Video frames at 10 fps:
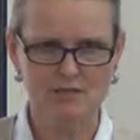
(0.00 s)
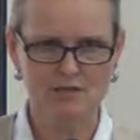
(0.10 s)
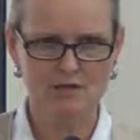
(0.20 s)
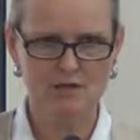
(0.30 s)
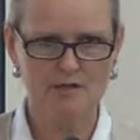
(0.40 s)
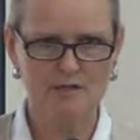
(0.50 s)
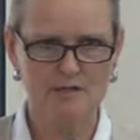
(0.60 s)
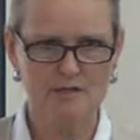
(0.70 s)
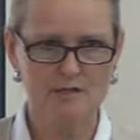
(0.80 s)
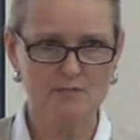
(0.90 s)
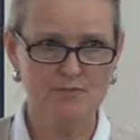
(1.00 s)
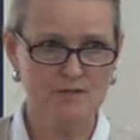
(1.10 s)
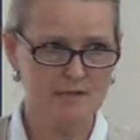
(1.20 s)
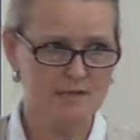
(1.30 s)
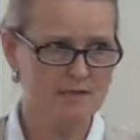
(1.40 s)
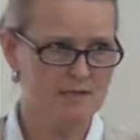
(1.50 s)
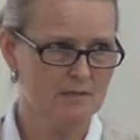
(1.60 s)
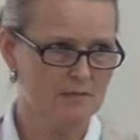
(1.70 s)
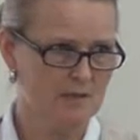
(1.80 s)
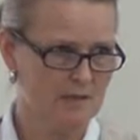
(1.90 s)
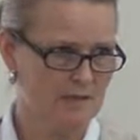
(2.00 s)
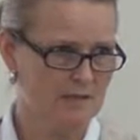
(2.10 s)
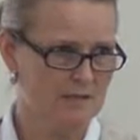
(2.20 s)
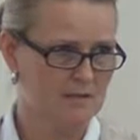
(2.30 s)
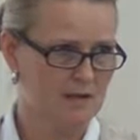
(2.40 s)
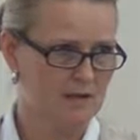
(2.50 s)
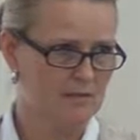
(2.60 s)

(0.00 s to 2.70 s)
many targets is precisely because